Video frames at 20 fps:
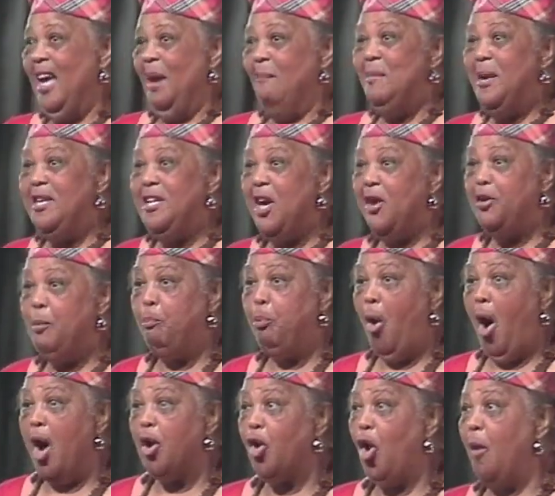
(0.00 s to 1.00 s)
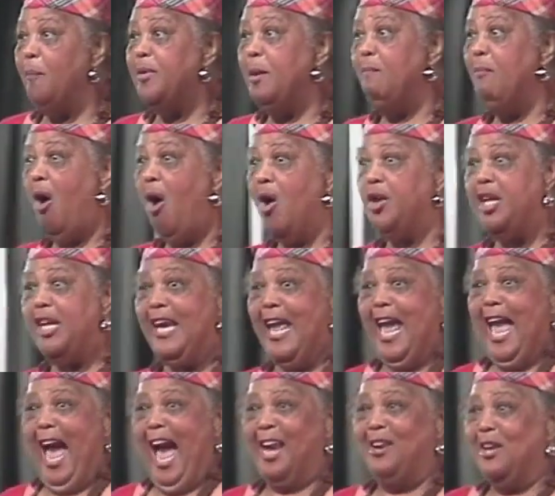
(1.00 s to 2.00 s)
Me dear the boy come the morning,
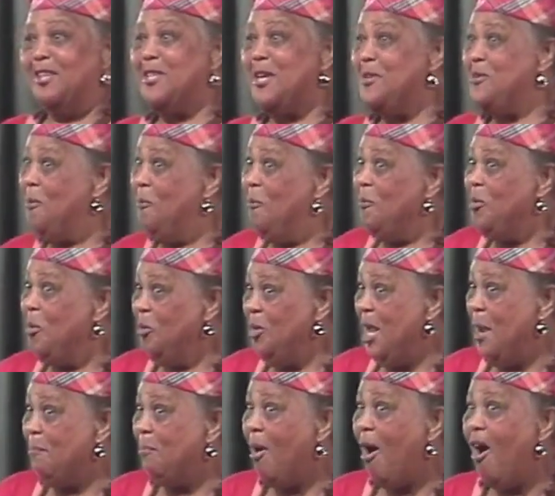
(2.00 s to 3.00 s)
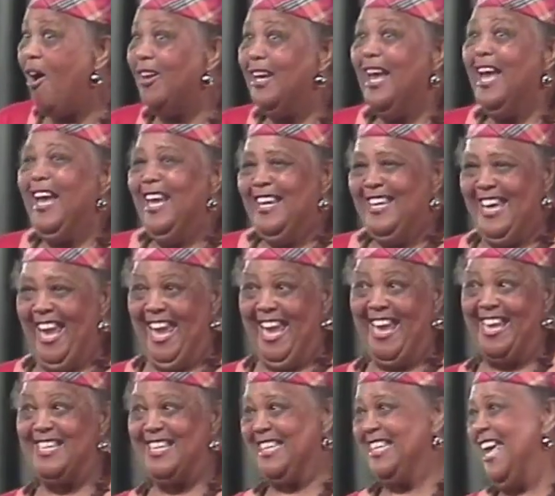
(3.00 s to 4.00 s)
and I say, you name Paul?
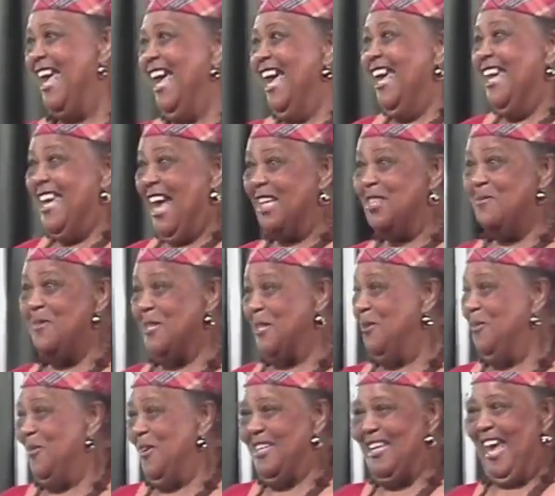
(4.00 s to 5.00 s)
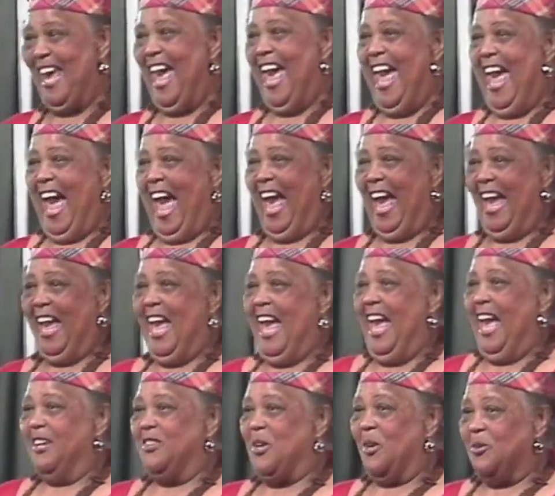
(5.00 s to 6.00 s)
Yes, yes, Mr. Lou, I
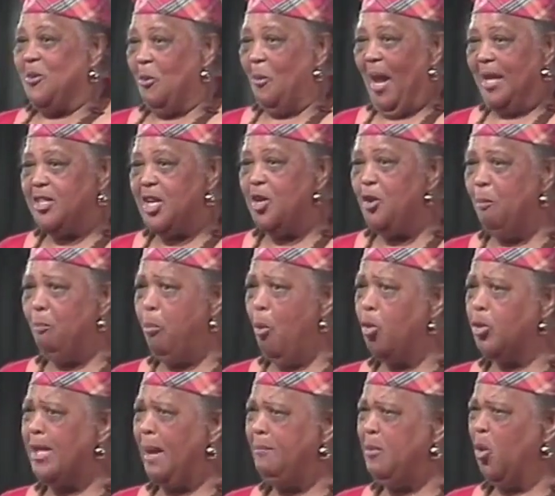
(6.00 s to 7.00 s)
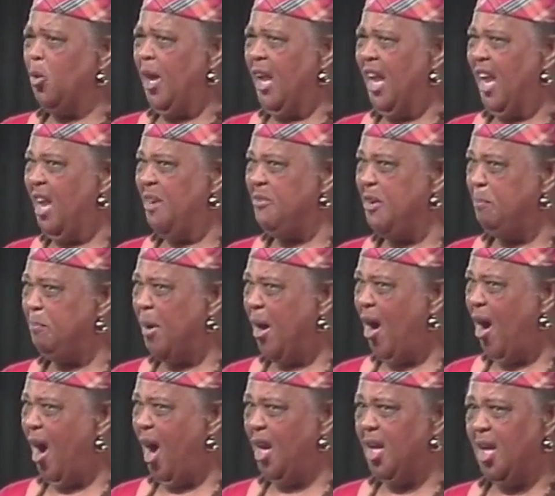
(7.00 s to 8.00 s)
say, so I say, your book them look heavy,
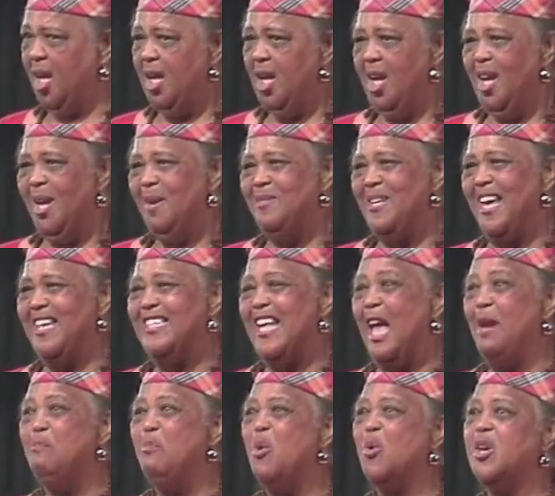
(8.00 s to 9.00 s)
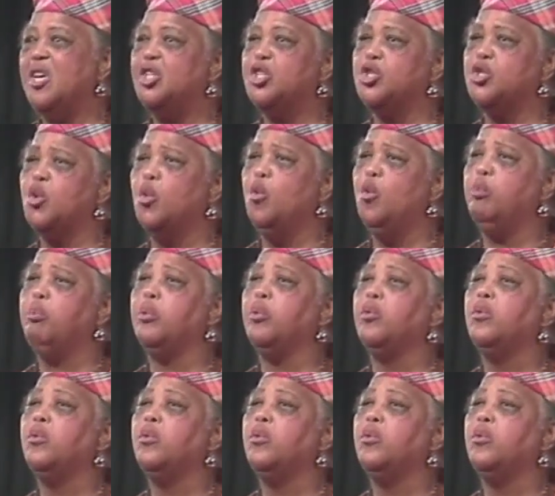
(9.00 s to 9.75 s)
Paul. He says, that book is soup.